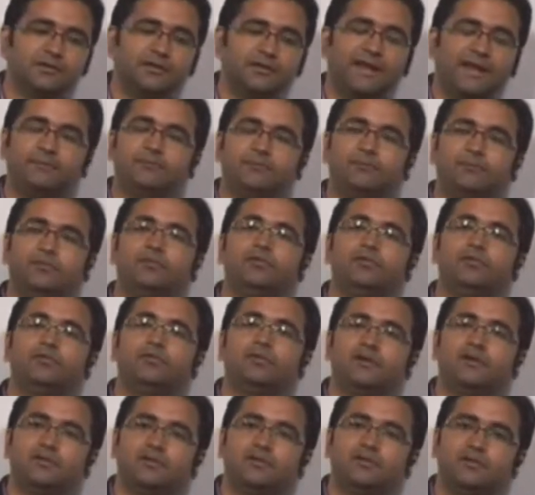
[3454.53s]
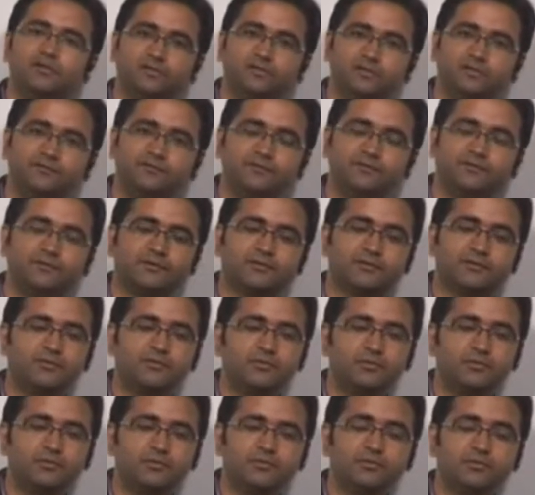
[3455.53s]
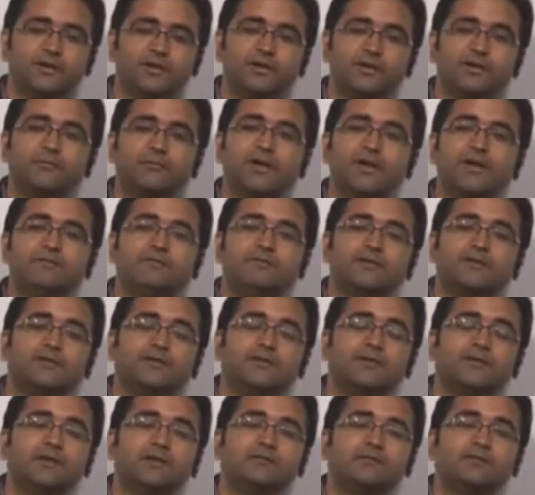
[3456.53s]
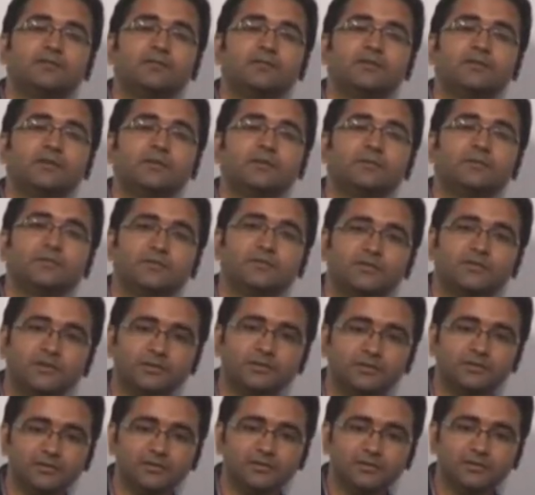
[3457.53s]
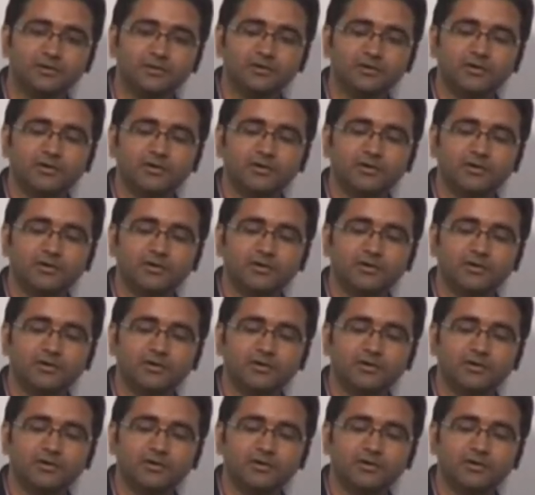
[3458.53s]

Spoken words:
like poles and zeros of the system to determine whether the given system is stable,